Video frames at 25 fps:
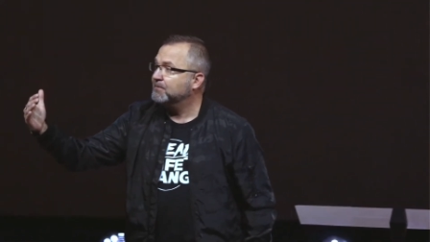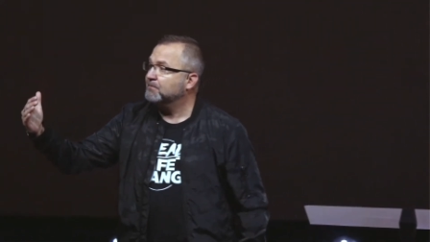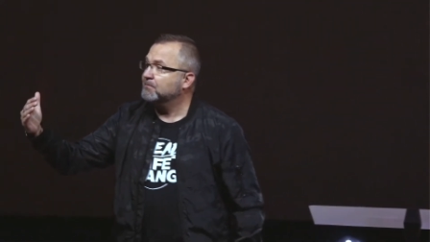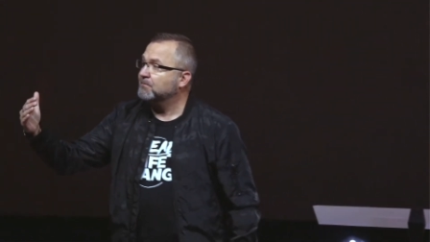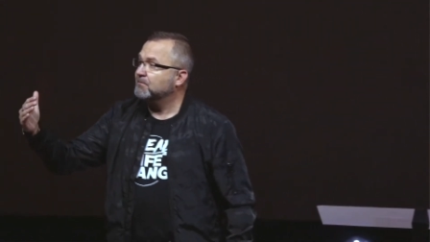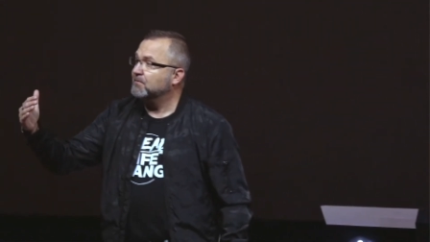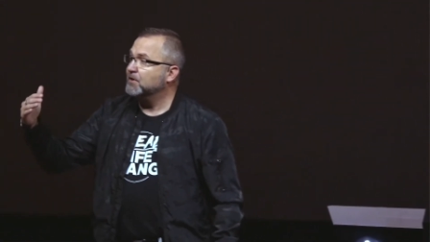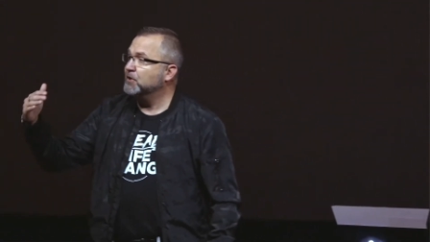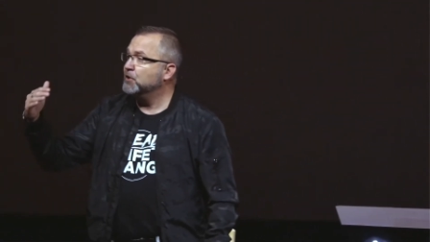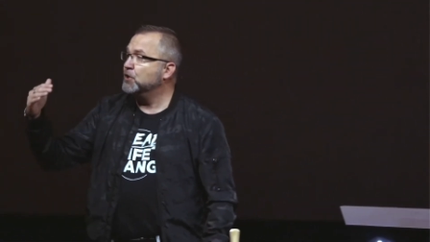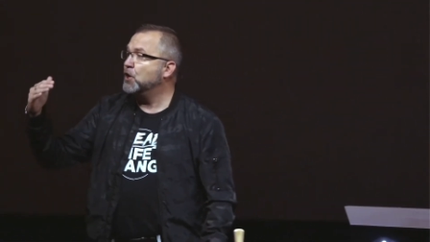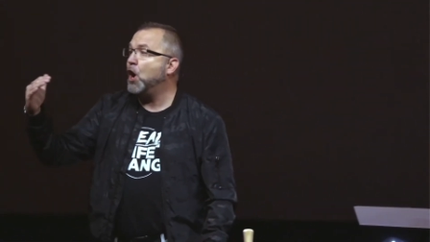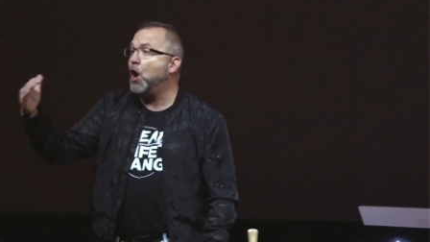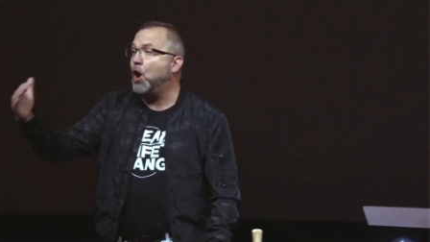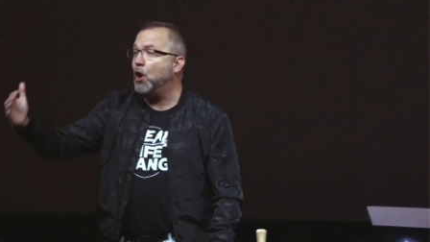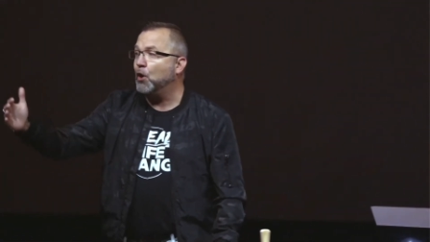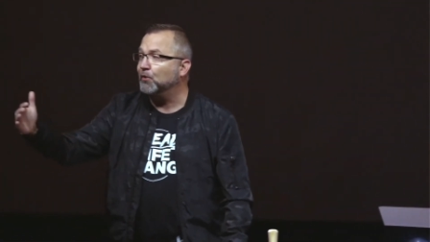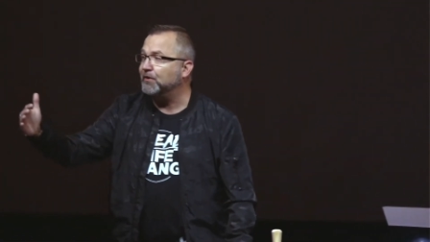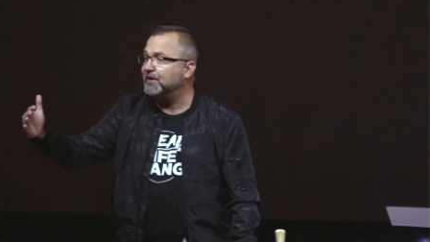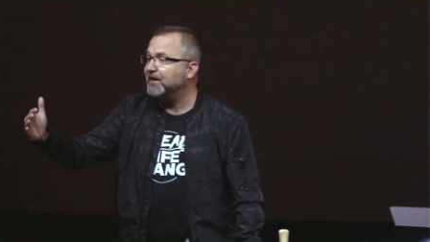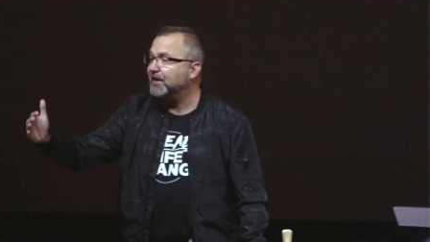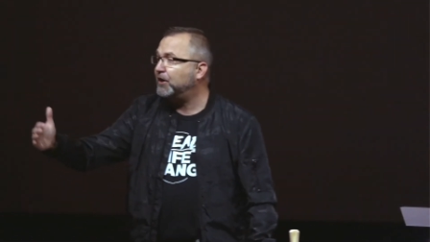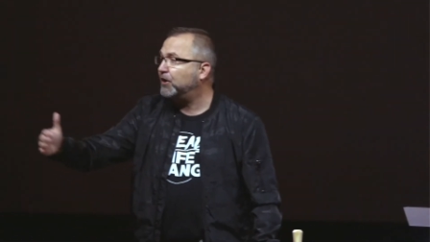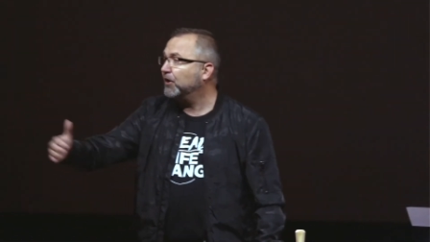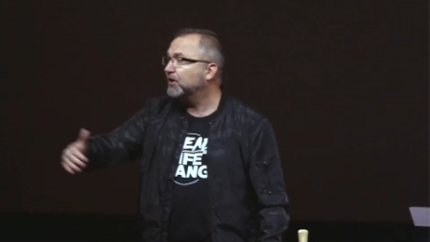
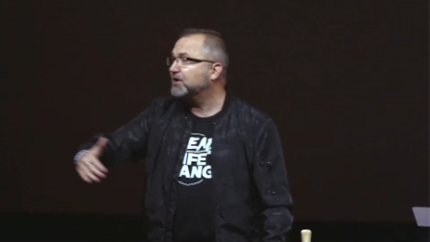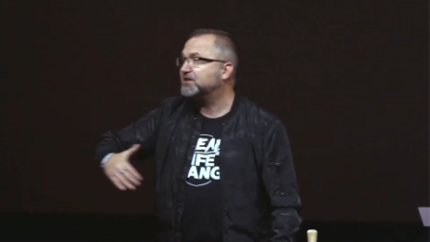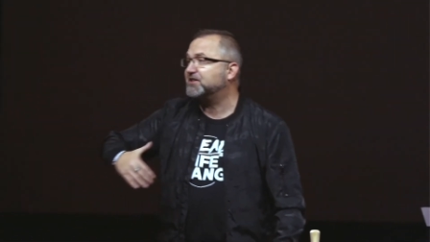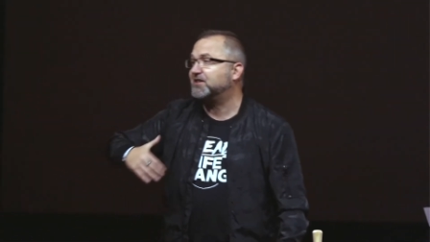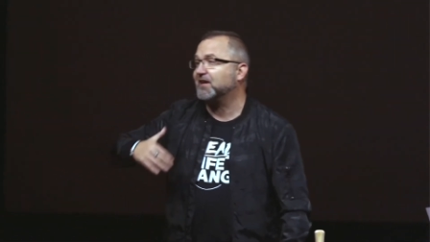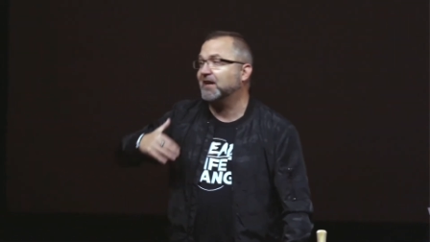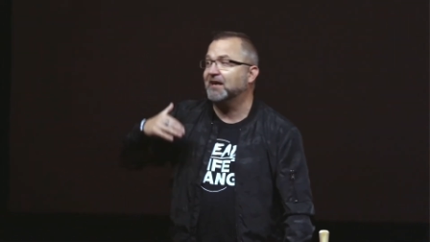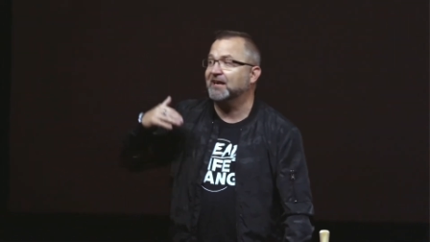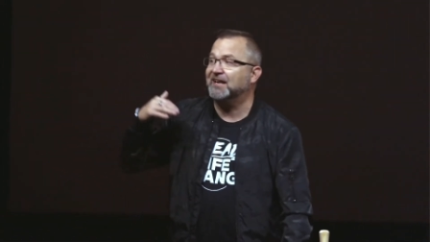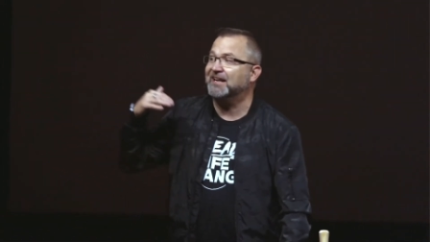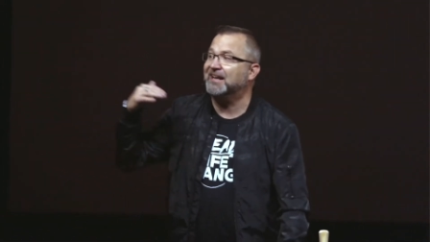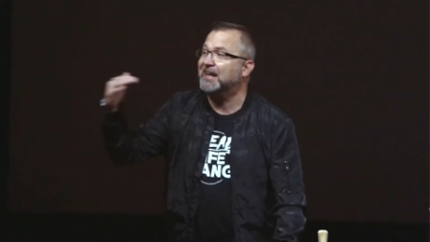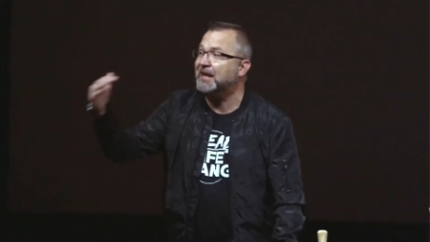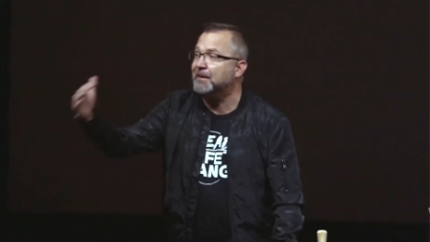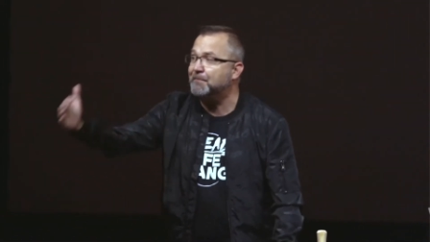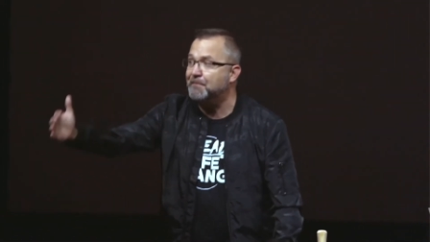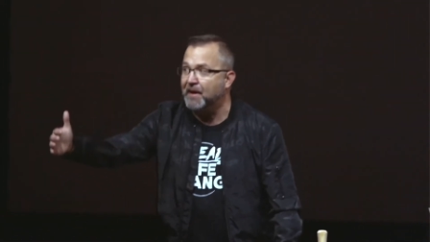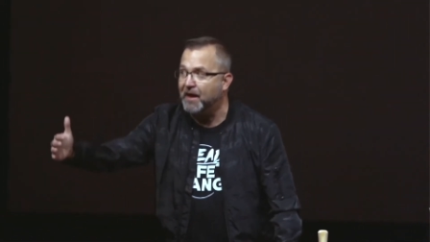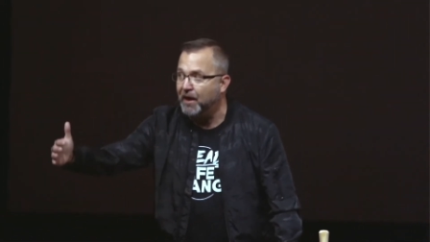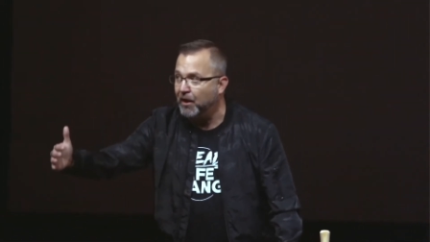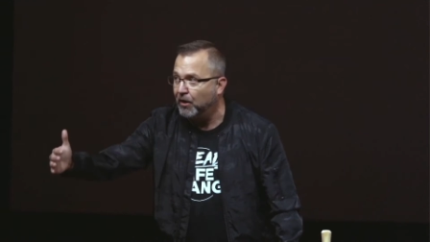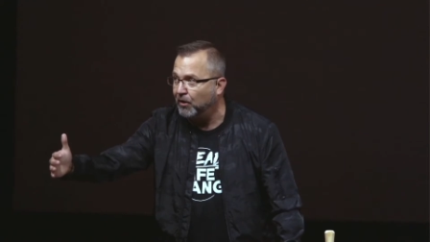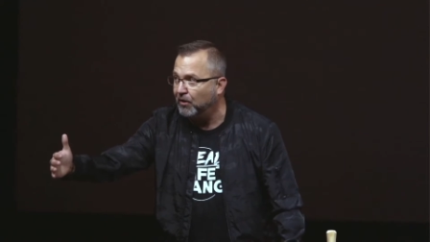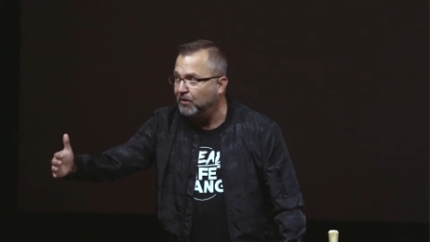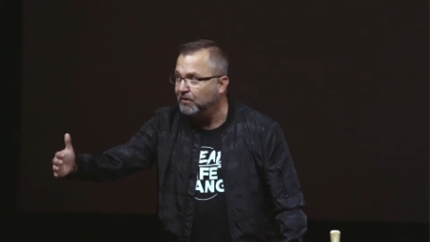note, He could have sent an
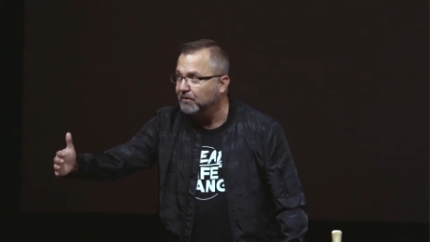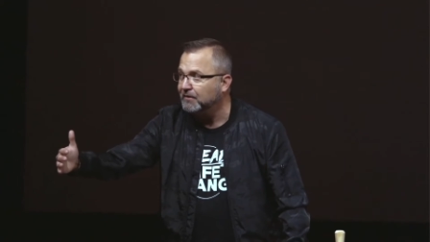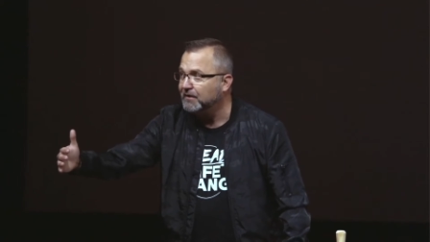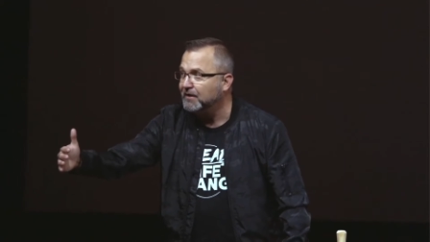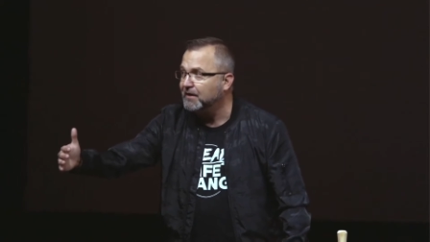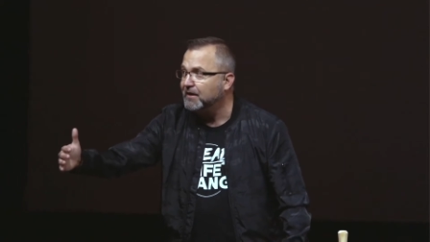email,